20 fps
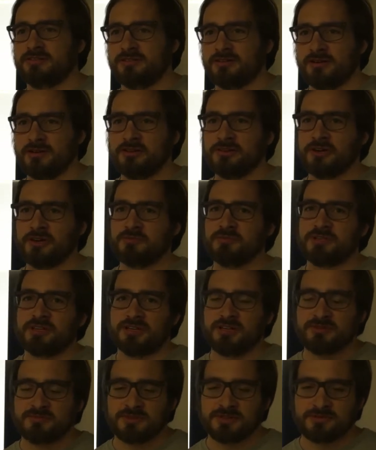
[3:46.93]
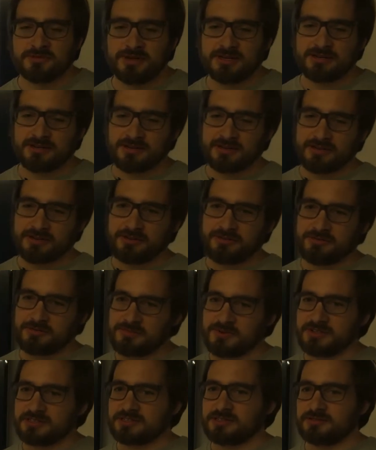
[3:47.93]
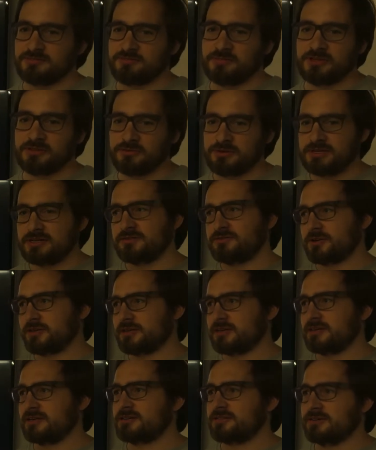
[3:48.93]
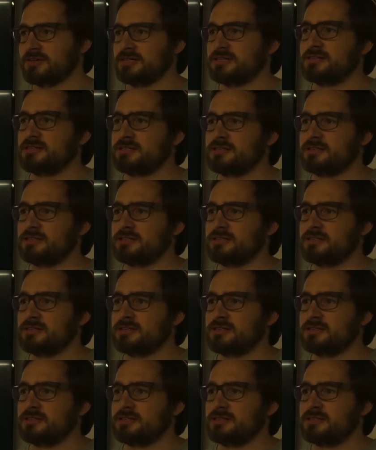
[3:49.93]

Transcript: all the objects between the working trees.